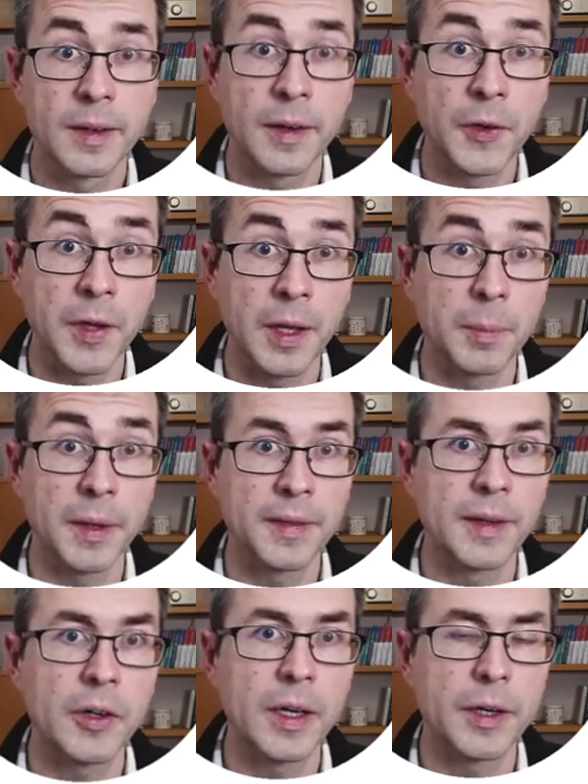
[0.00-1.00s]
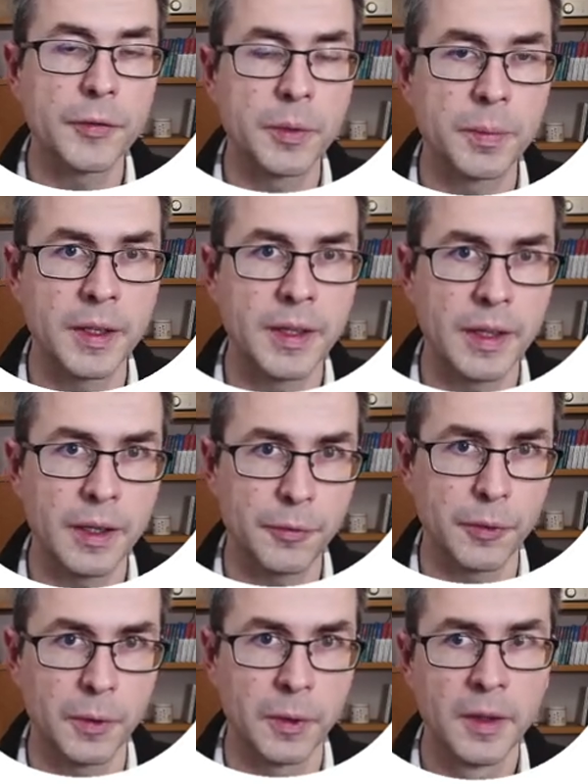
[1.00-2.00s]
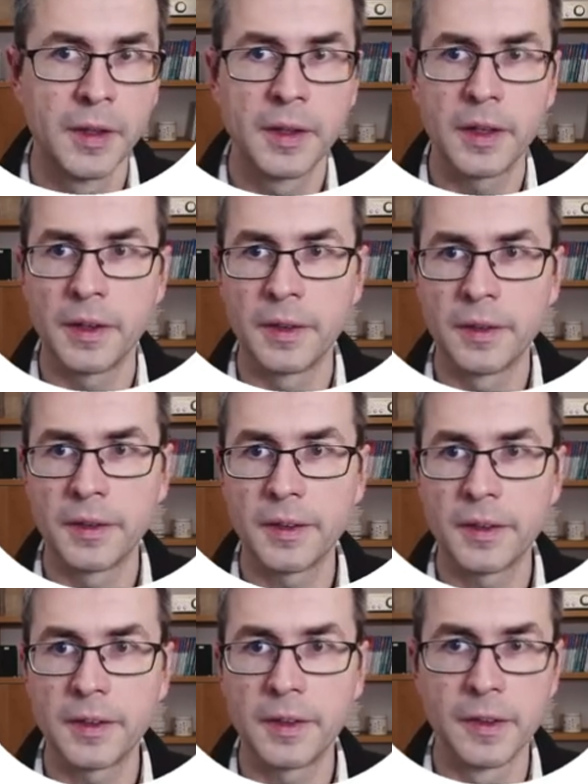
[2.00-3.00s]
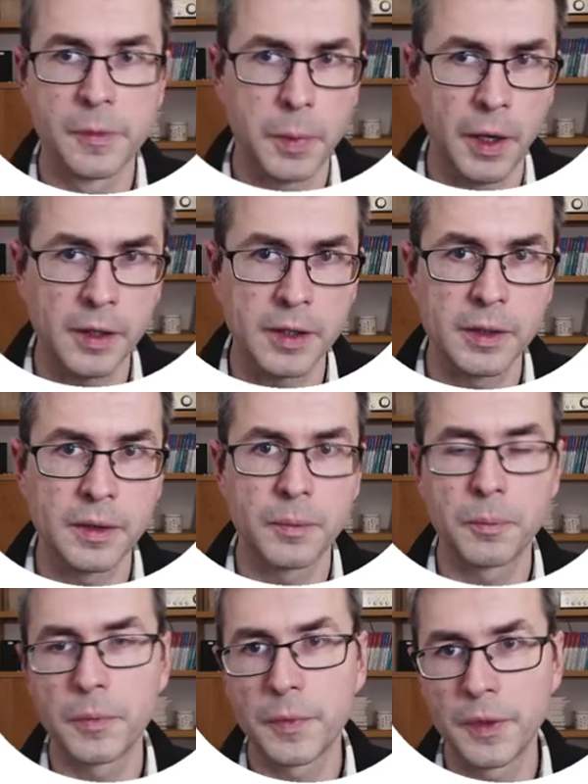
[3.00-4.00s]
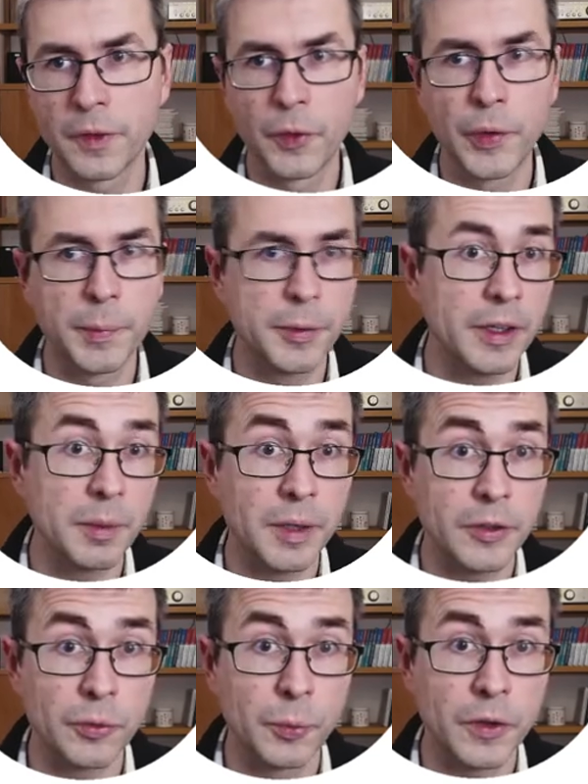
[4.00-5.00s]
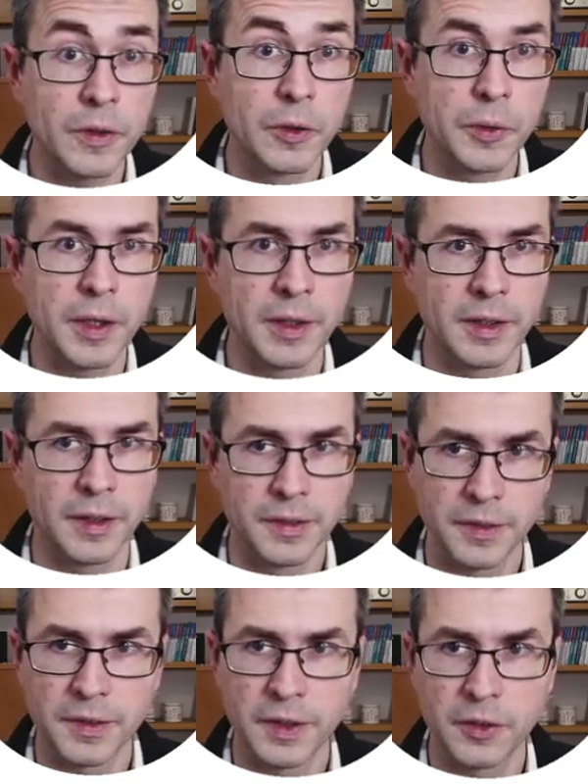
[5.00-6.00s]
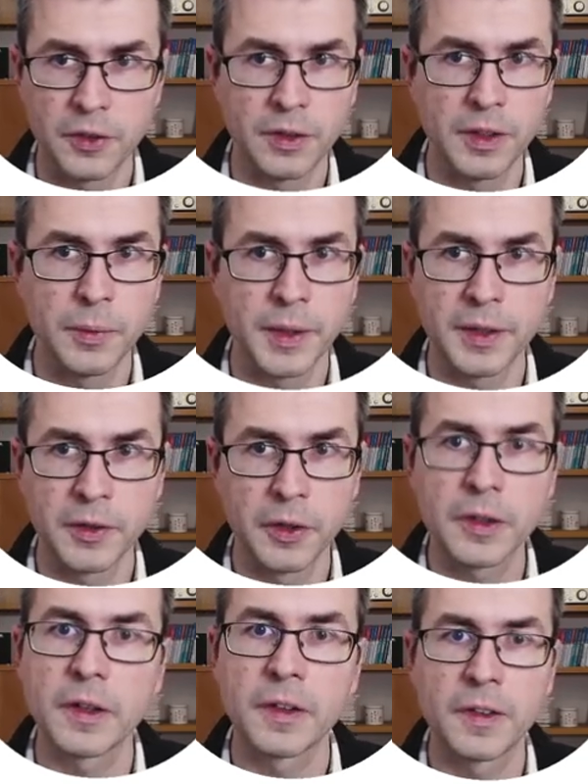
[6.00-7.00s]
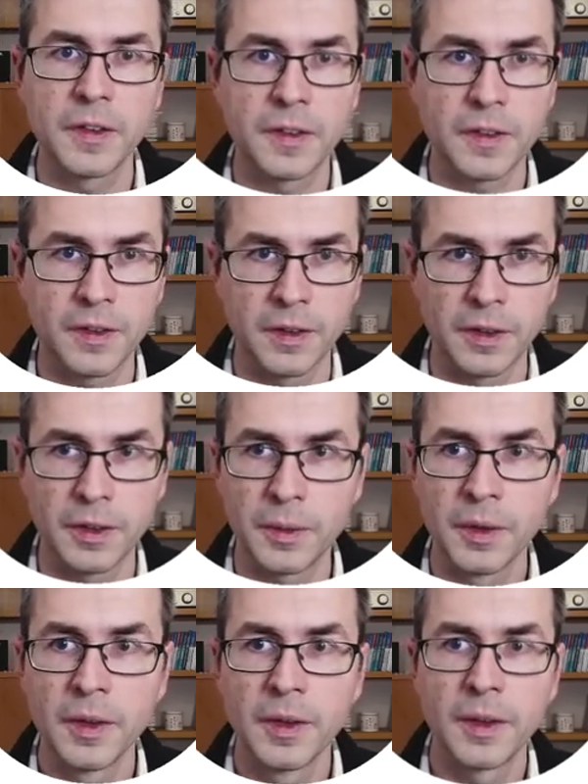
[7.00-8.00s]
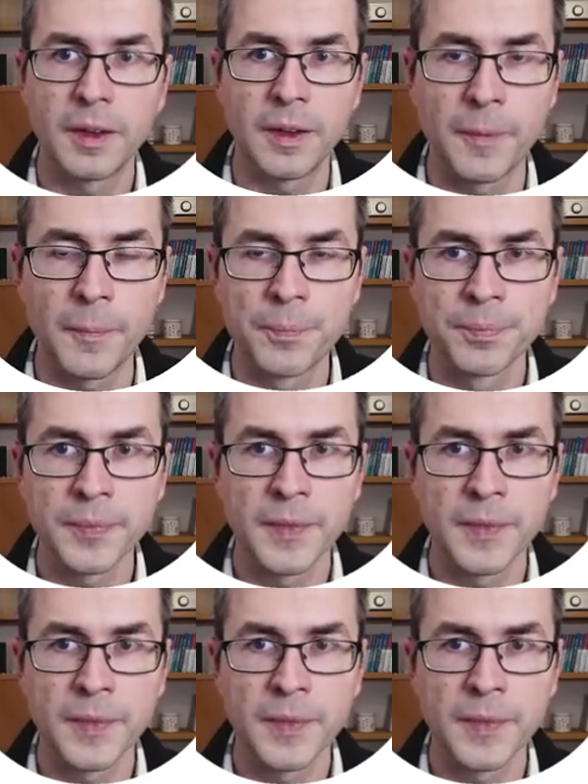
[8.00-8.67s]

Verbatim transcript: Okay, but now I have to be careful. In, in SPARQL, the query pretty much was looking like this, actually. We had not exists here in um,